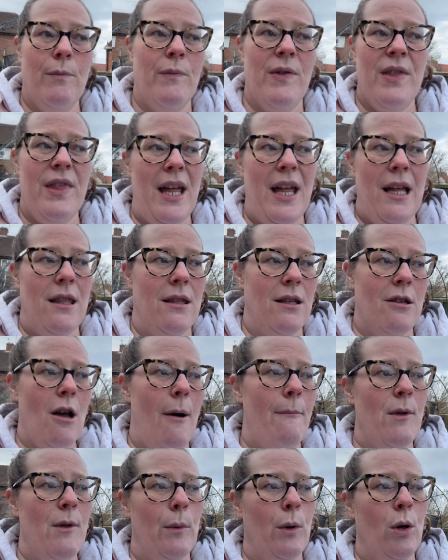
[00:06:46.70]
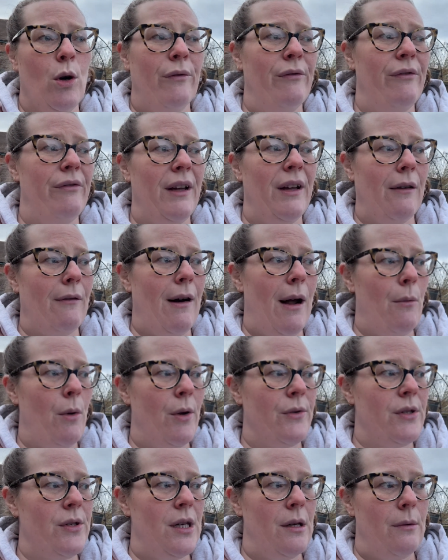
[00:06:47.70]
thing at the top that we couldn't figure out
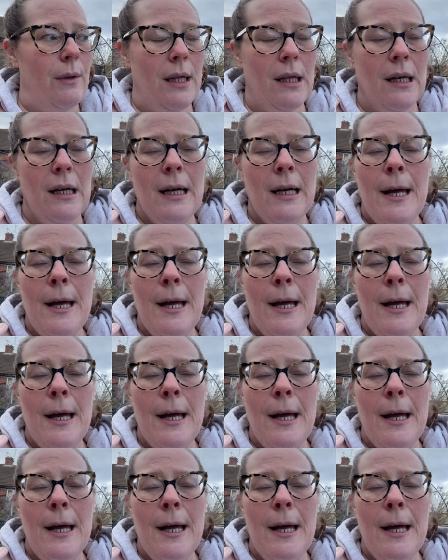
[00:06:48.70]
what to do with.